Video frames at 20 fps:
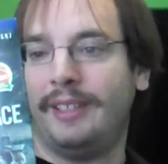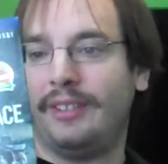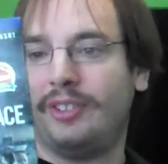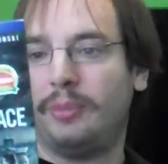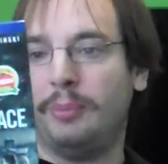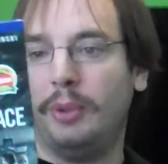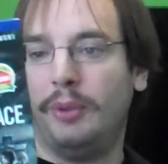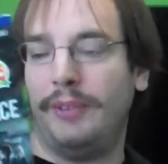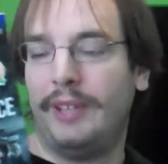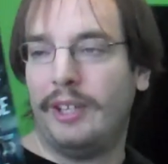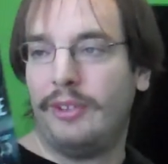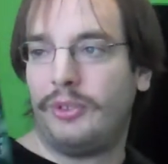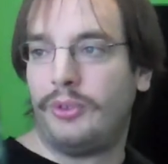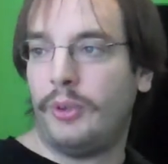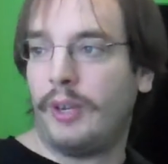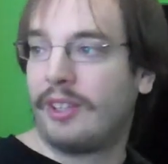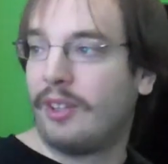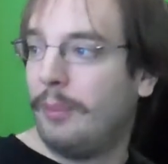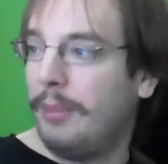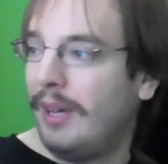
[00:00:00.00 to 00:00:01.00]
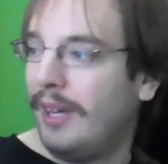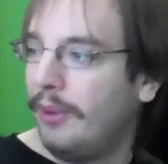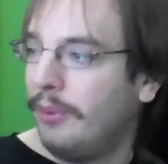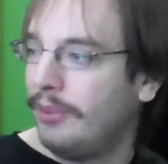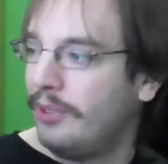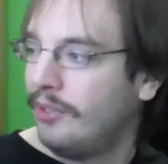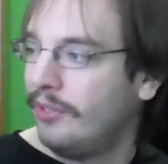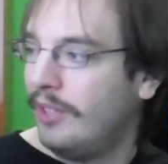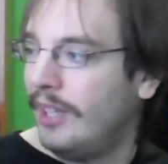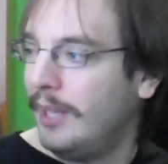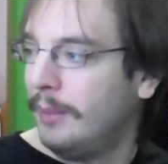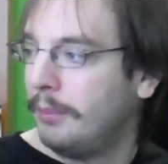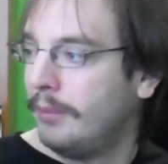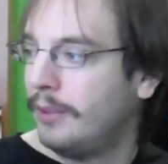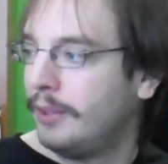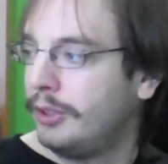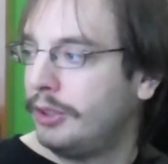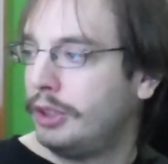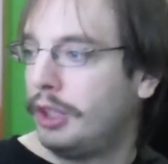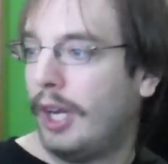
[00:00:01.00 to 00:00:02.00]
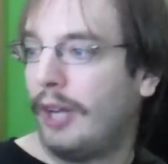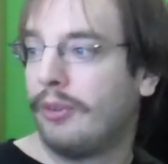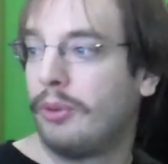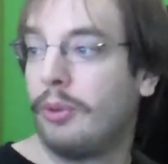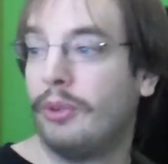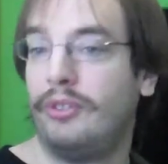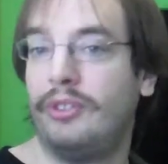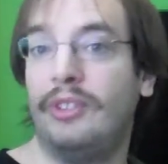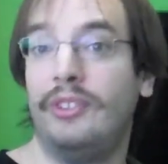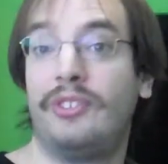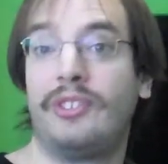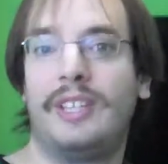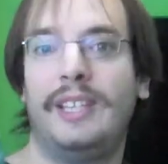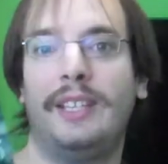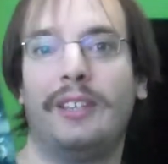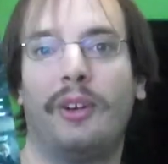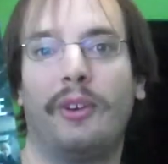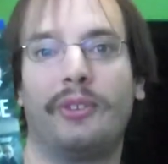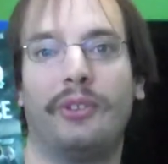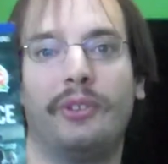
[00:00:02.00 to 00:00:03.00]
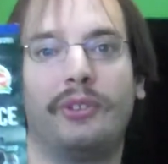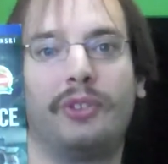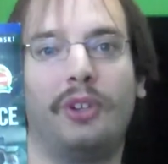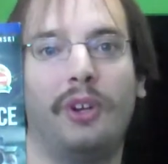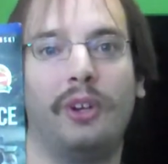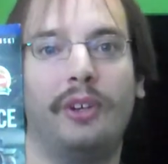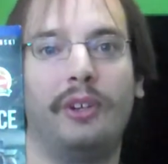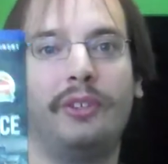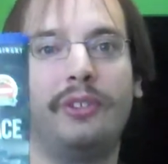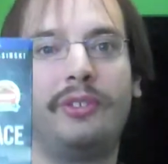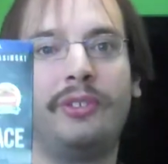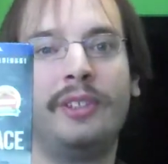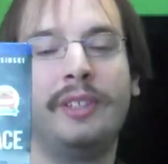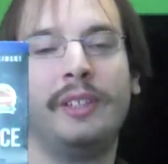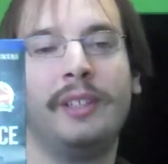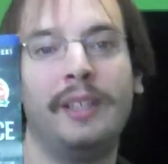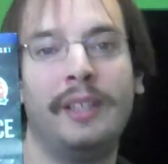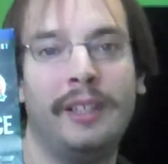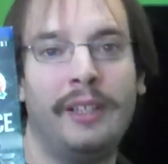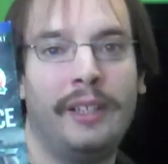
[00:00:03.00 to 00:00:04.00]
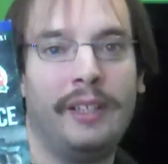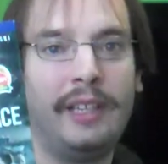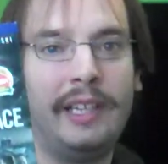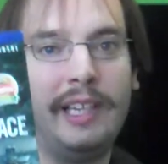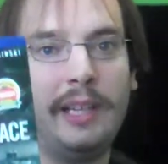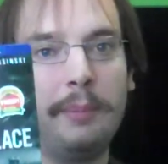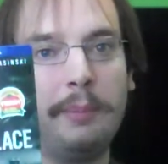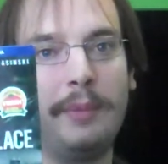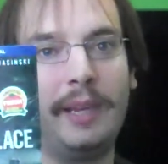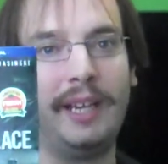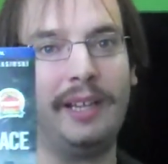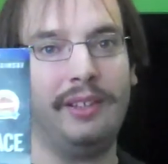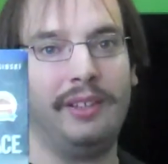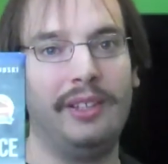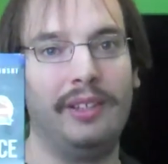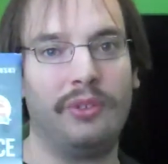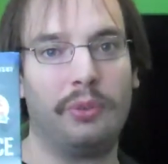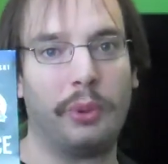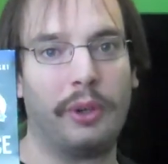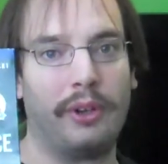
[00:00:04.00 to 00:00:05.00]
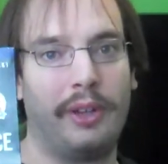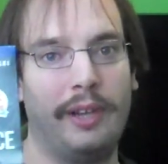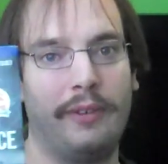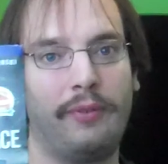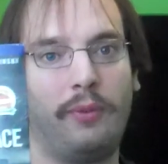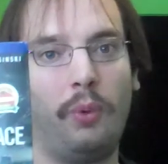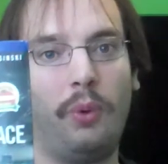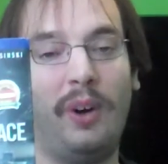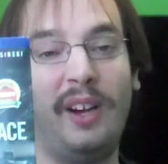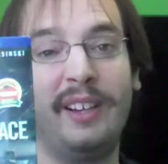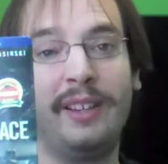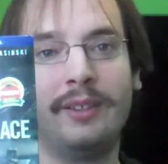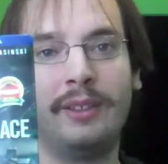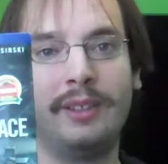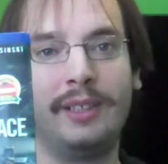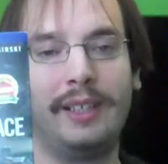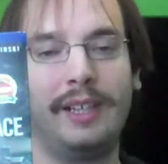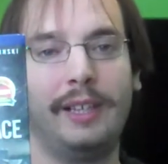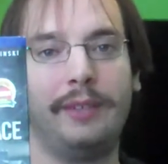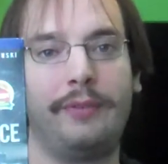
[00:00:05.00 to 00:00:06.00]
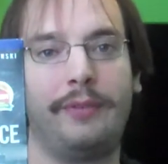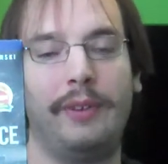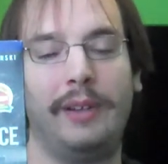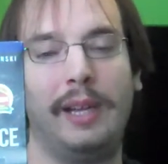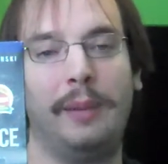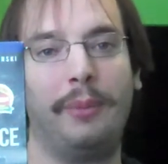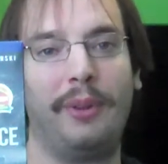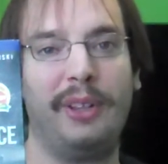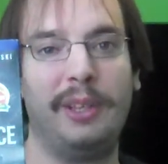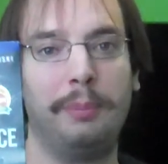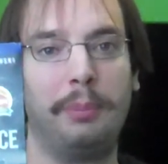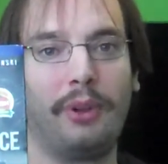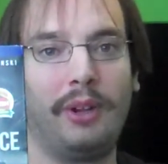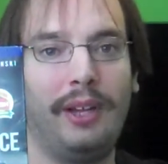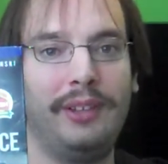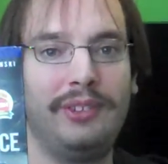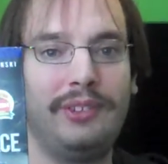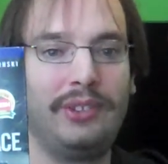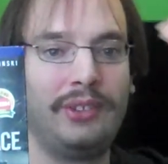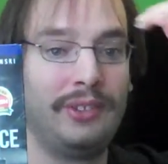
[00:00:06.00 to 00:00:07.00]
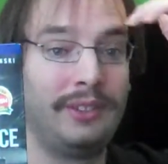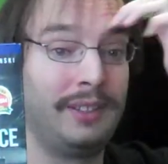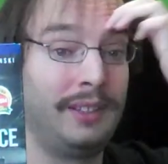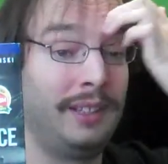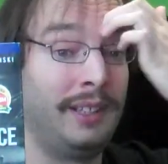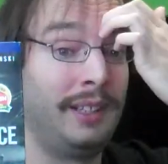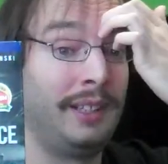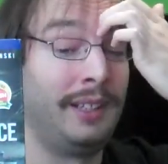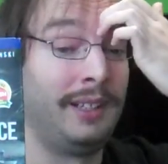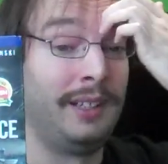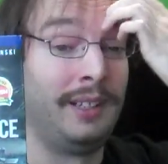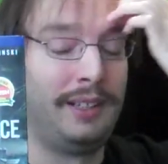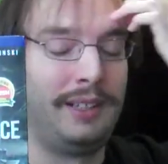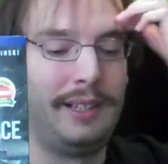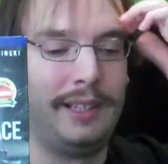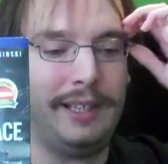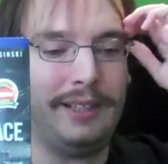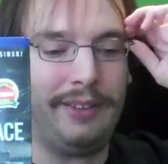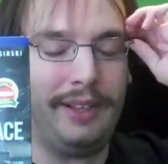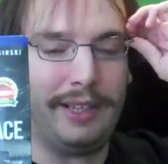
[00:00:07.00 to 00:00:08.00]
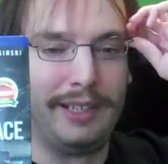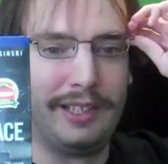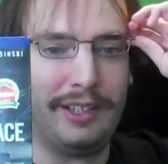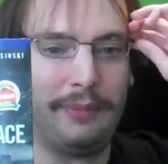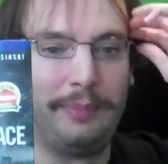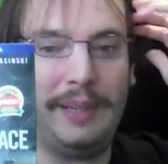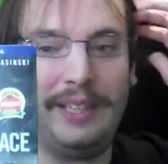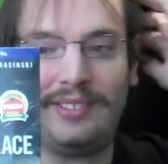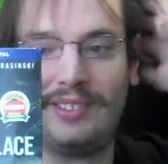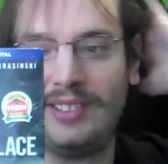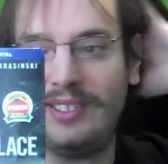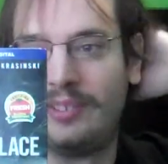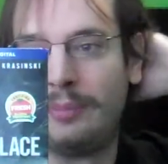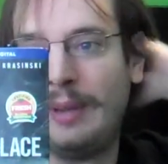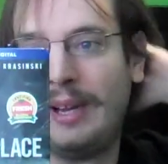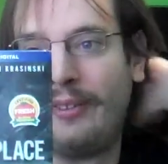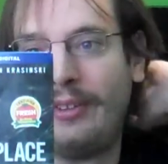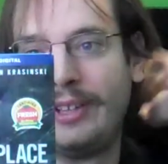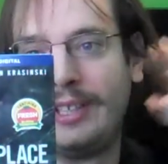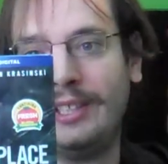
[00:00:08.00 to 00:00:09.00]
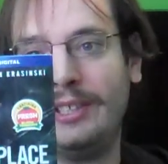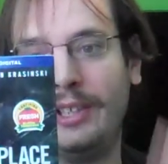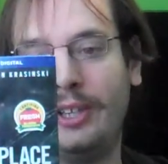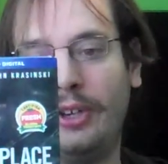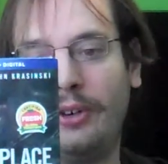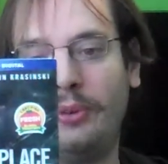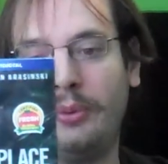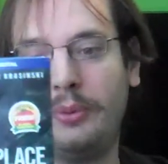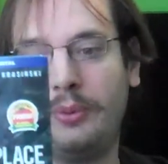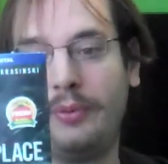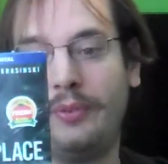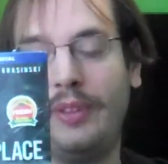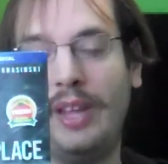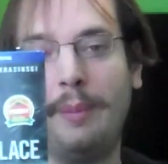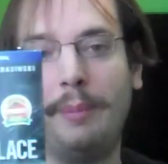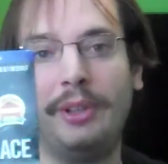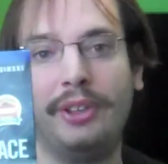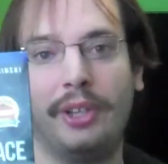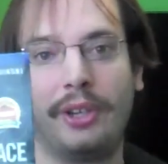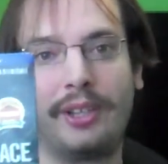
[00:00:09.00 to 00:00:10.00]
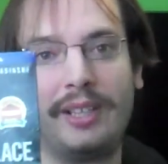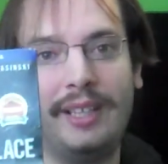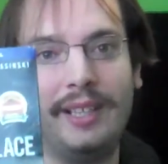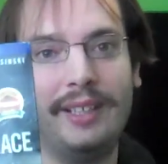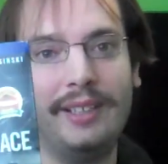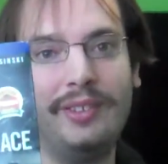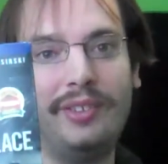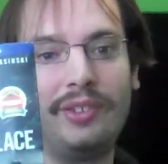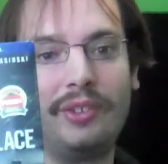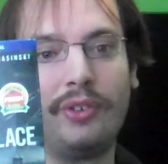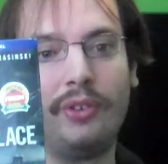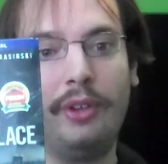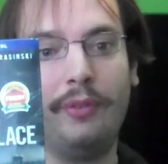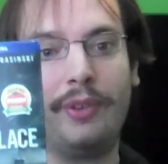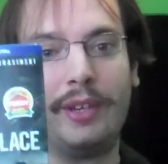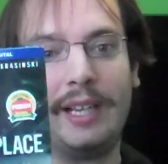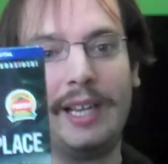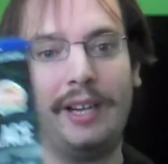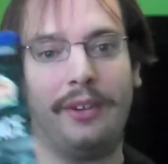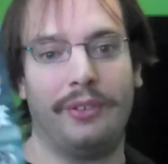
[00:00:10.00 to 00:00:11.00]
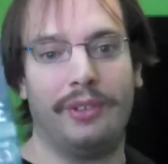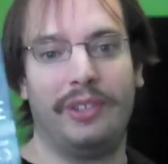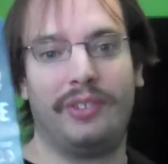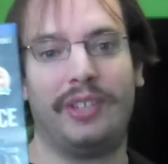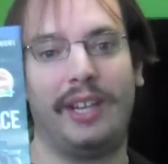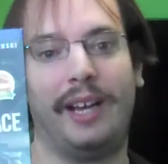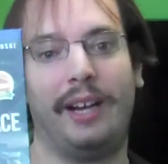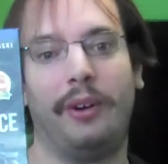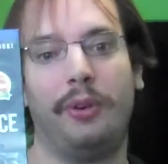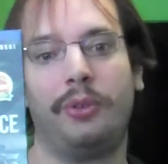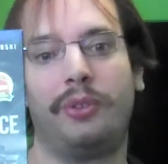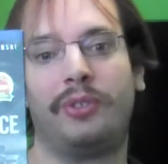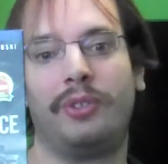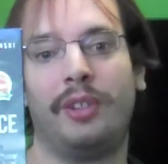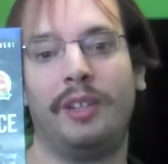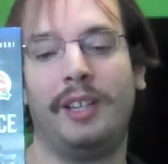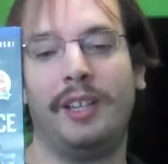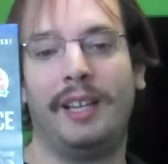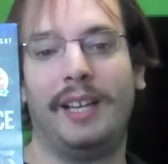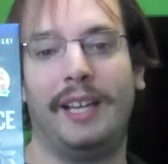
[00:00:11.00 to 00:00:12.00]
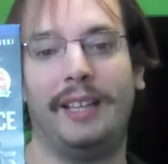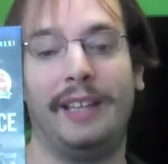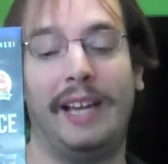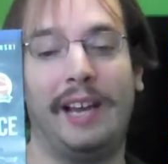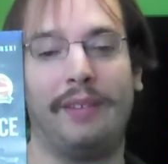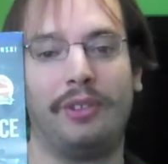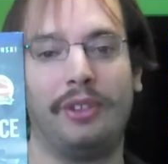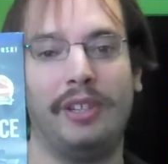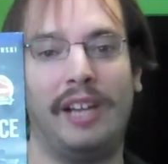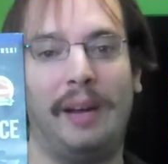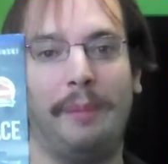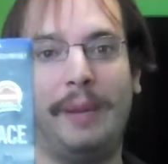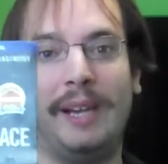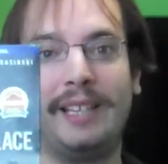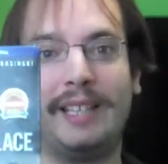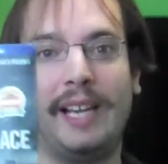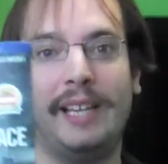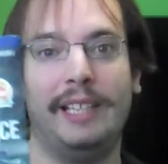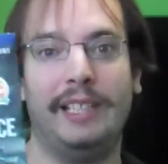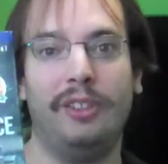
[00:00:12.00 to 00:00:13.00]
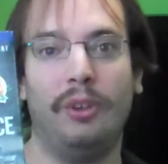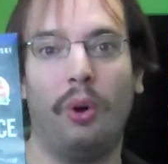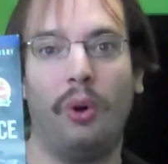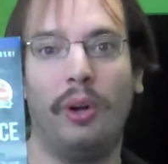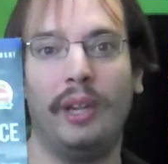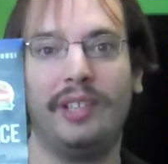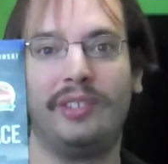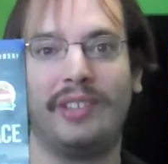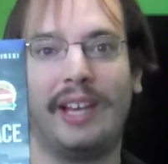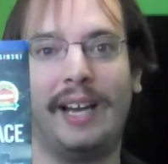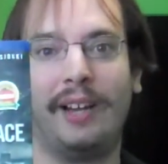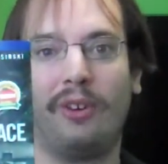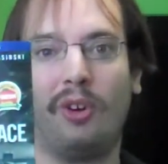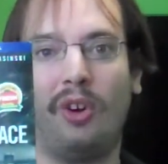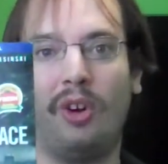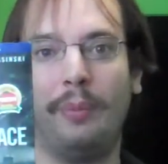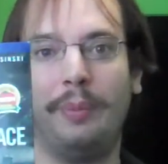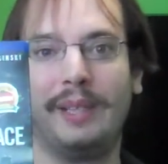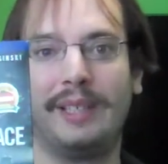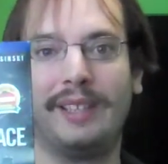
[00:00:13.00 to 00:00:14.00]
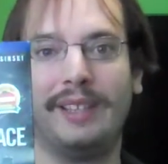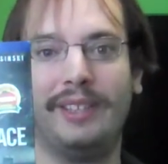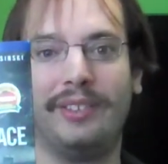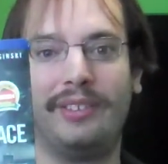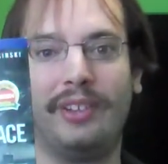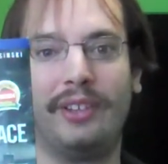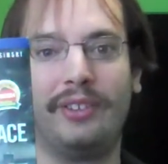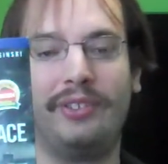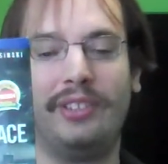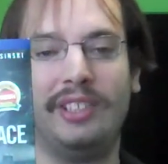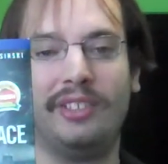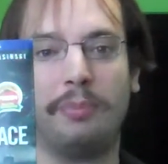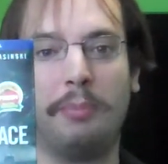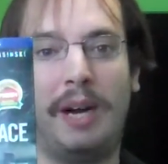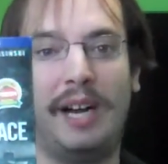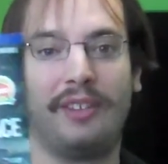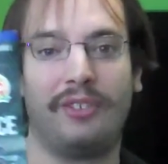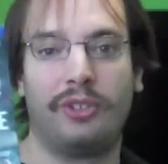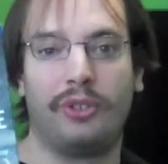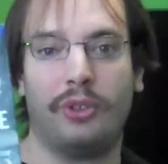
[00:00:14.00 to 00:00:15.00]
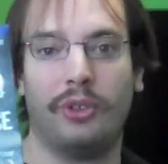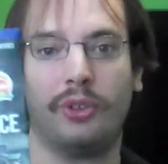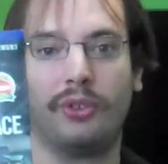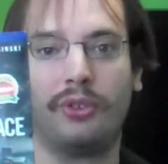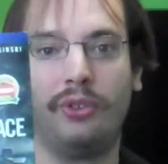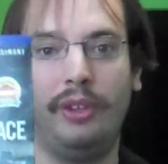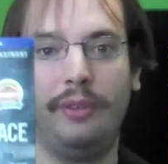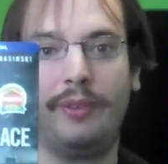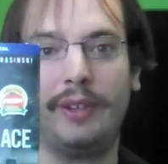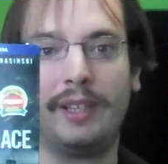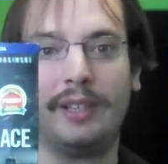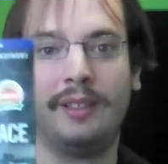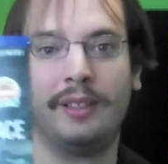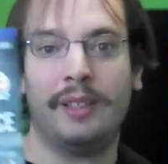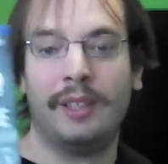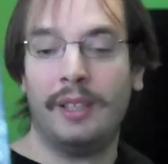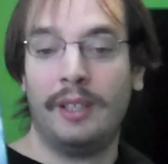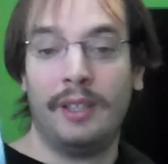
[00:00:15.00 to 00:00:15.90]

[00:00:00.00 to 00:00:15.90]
It's a movie that was directed by, what's his name? John Krasinski, and also stars him and his real life wife, Emily Blunt. And like, basically it's about like, them and their kids living out in this house, and they have to not make any noise at all because there's these monsters living